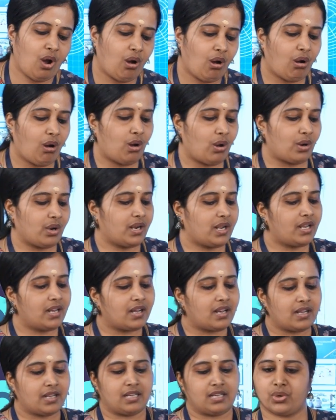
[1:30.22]
or
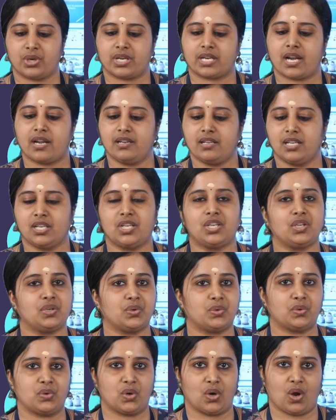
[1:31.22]
red
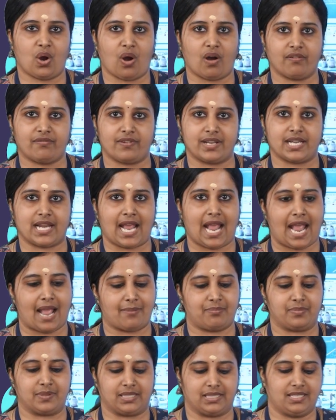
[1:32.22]
hue of an
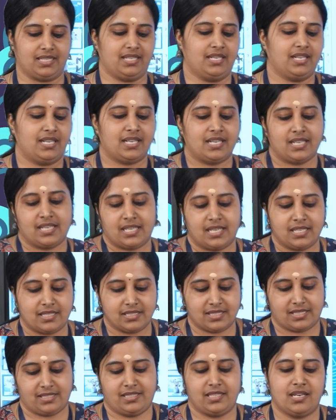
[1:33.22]
apple. It
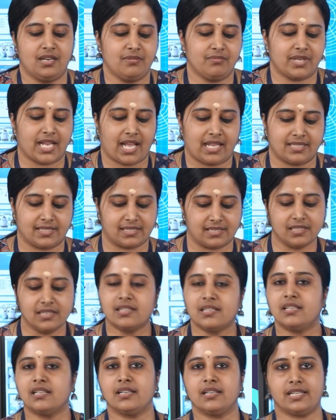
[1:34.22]
is termed as
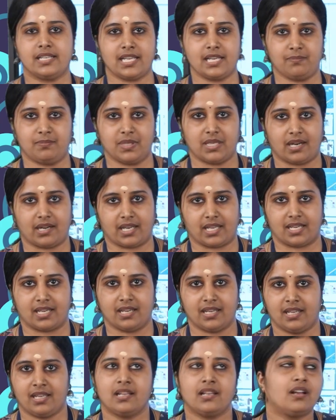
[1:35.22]
deep learning.
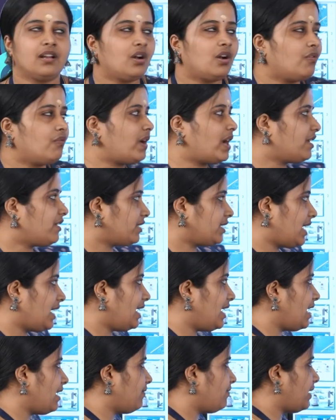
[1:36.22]
One
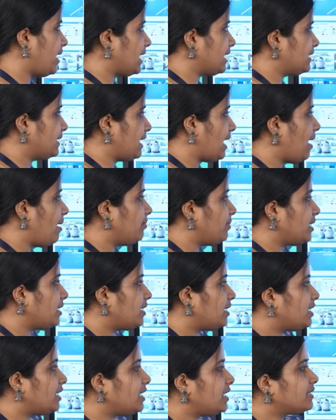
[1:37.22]
real life example
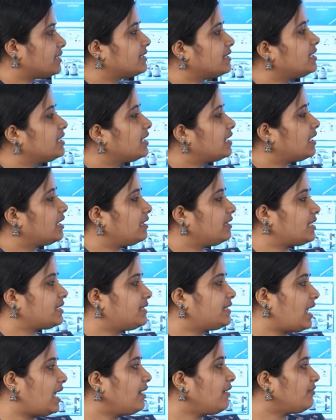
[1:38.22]
is the
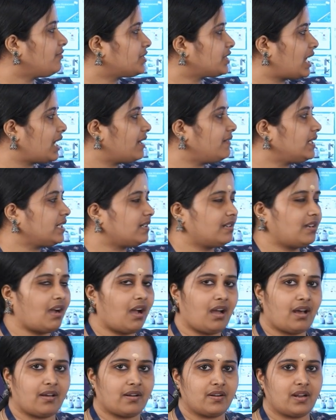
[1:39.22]
self-driving
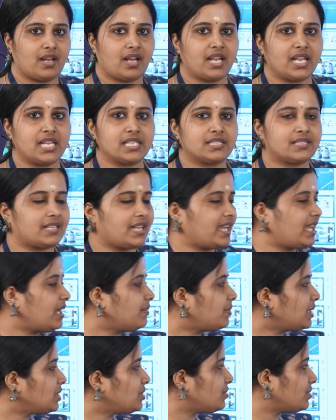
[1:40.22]
car is
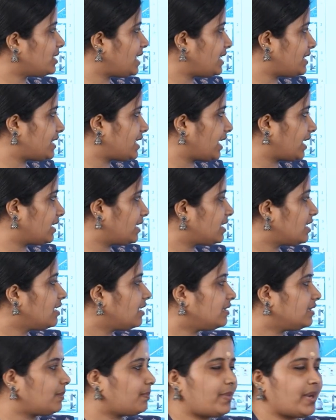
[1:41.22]
able to detect
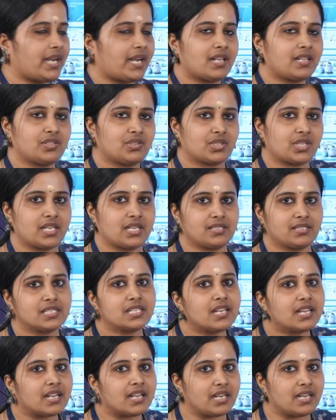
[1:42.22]
the pedestrians
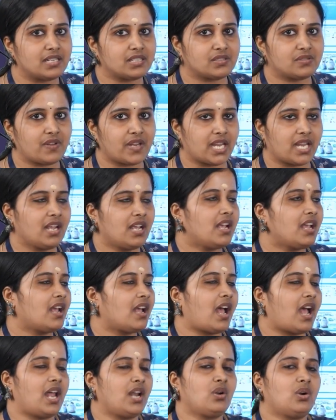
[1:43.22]
in its way,
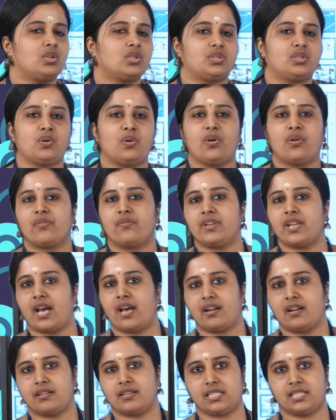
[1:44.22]
and also we
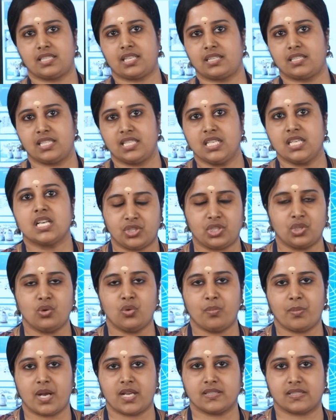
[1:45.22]
are detecting
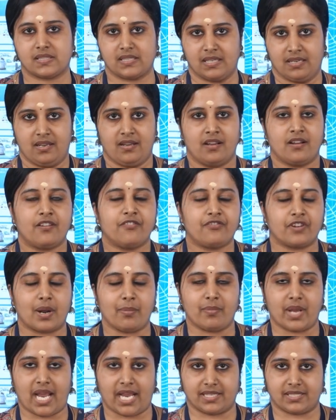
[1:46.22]
tumors
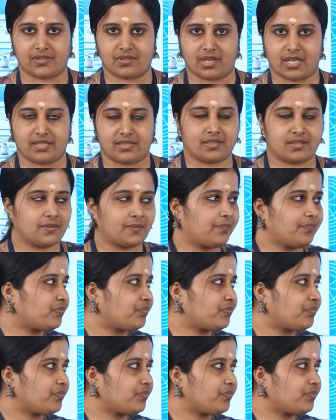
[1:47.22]
from X-rays.